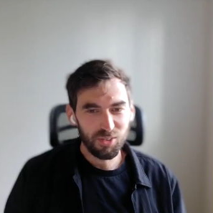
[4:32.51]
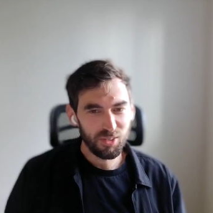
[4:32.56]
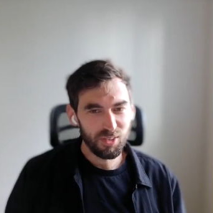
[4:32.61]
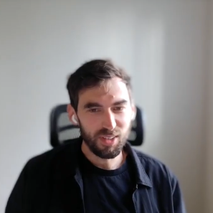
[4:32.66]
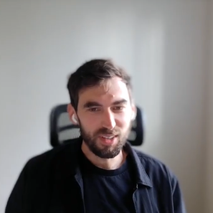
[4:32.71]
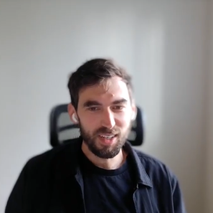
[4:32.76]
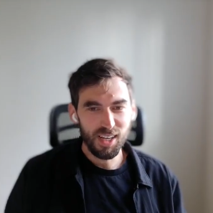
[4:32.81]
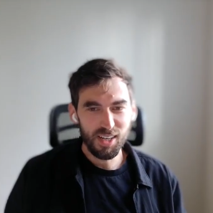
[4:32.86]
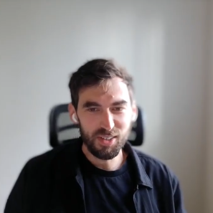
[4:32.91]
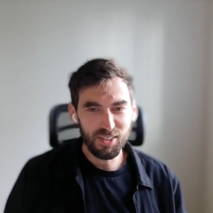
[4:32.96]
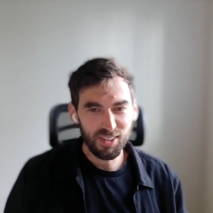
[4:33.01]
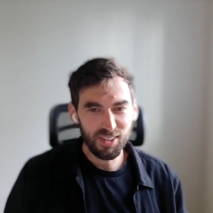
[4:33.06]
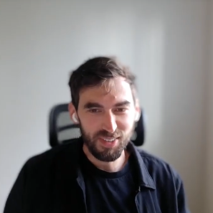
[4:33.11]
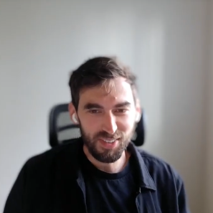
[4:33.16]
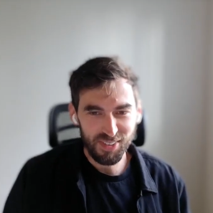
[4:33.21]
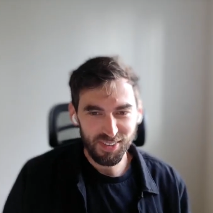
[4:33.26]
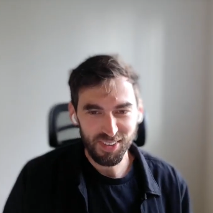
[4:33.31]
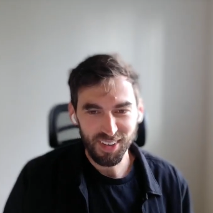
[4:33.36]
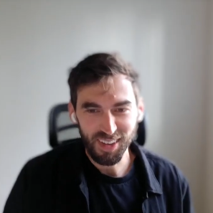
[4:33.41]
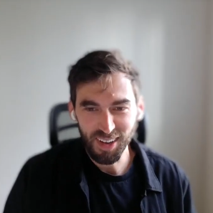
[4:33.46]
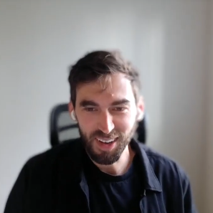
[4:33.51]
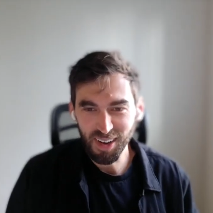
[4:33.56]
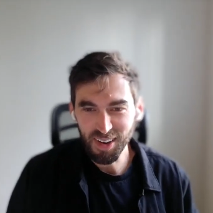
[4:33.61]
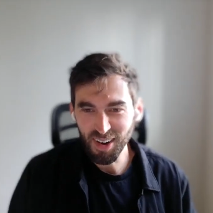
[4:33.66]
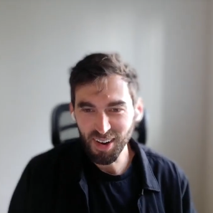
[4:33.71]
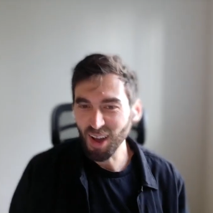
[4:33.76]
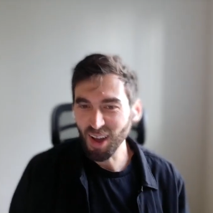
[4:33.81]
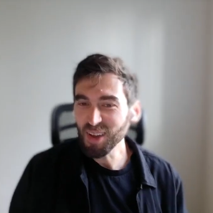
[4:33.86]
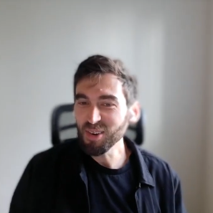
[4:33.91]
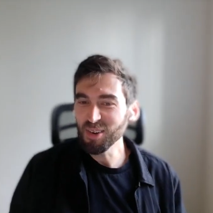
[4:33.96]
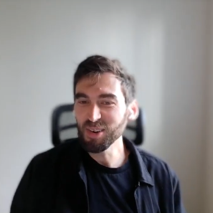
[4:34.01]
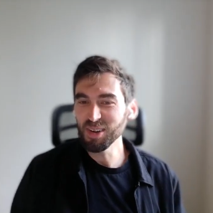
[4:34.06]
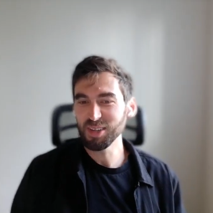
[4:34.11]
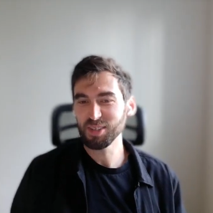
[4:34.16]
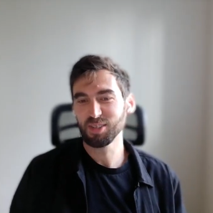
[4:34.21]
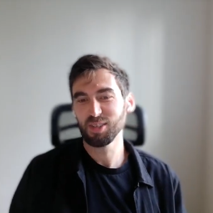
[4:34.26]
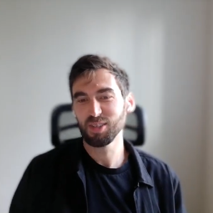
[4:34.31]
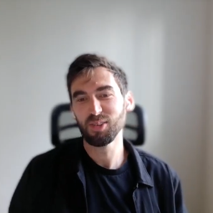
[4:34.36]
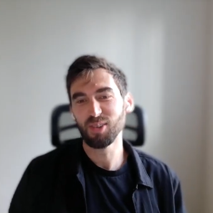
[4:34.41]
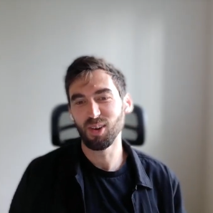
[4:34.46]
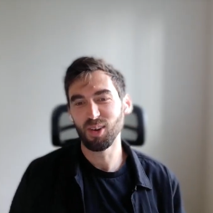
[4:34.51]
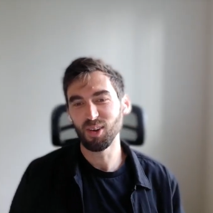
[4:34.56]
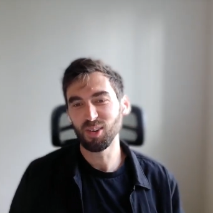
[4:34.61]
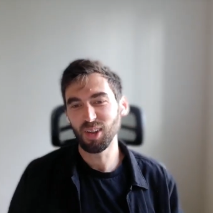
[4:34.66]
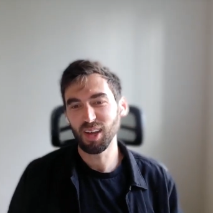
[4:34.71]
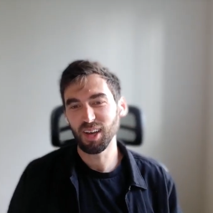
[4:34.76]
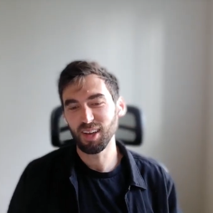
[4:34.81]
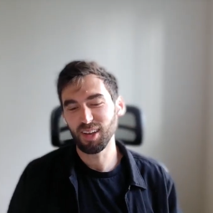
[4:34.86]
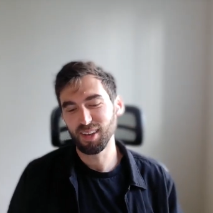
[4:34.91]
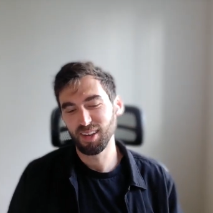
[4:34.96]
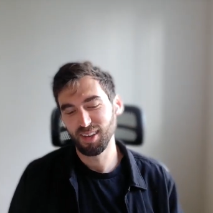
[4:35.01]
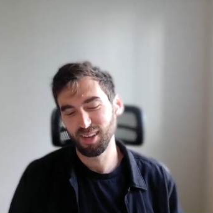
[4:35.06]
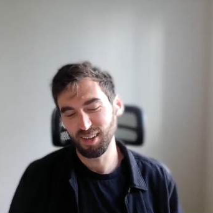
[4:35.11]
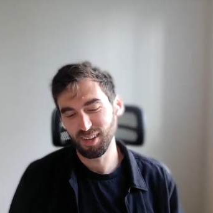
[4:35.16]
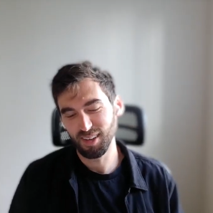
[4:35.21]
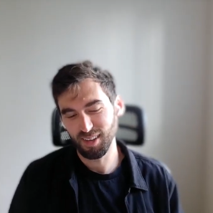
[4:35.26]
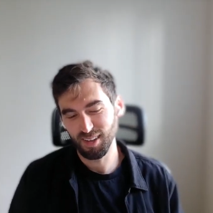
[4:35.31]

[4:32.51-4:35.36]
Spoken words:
was it contentious? I don't actually know. Like,